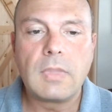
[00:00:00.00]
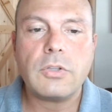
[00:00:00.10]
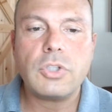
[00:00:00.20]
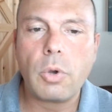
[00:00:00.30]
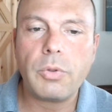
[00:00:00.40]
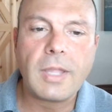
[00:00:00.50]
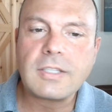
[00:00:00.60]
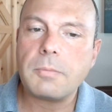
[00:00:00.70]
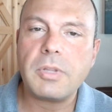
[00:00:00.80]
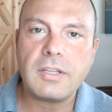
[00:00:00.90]
So that's
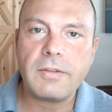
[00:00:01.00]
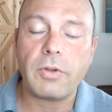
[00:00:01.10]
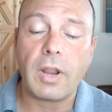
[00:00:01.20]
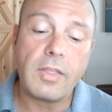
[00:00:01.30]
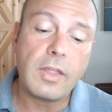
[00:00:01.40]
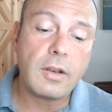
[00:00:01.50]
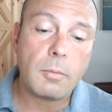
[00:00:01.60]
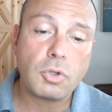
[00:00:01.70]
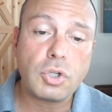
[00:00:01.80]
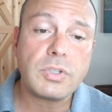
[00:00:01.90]
completely different. And then
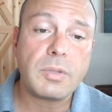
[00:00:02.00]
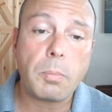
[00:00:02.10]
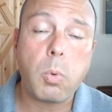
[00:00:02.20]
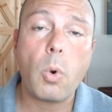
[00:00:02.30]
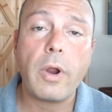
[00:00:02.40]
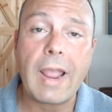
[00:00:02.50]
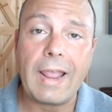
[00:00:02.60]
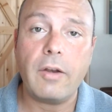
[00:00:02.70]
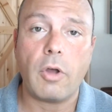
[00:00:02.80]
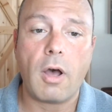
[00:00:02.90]
number 2 is the poor
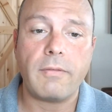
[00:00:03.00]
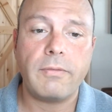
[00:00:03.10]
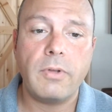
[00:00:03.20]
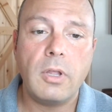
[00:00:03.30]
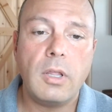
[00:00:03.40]
handoff.